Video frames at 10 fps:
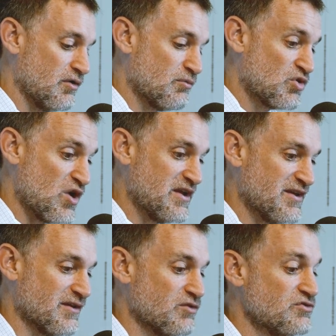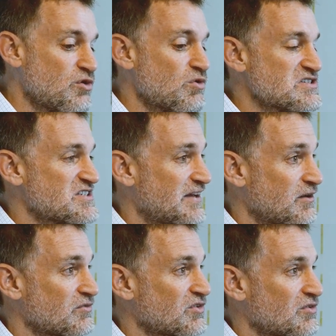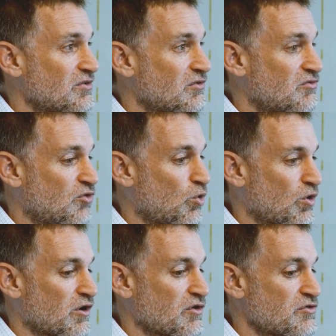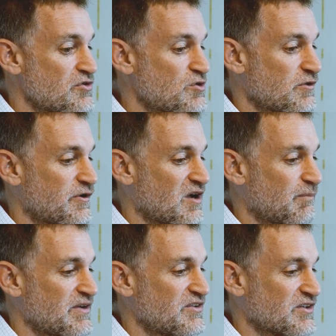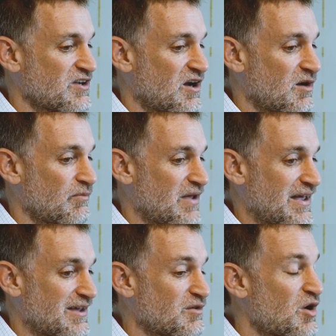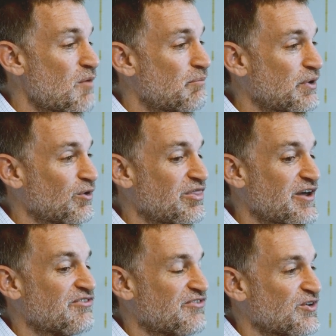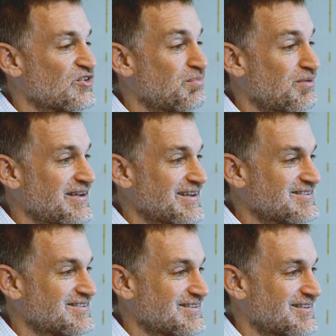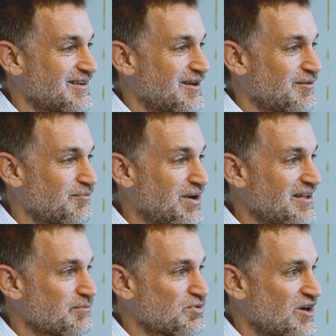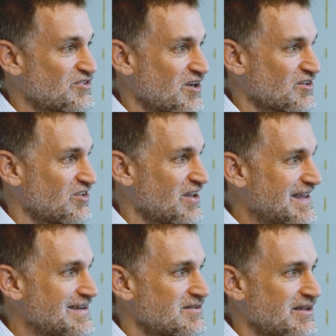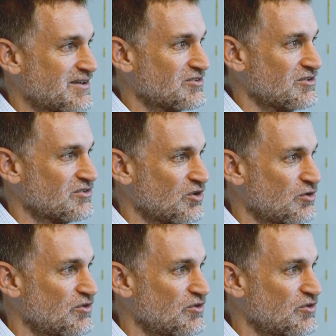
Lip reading: creating new incentives for nuclear companies to come and build their first plants and pilot projects in Texas. So you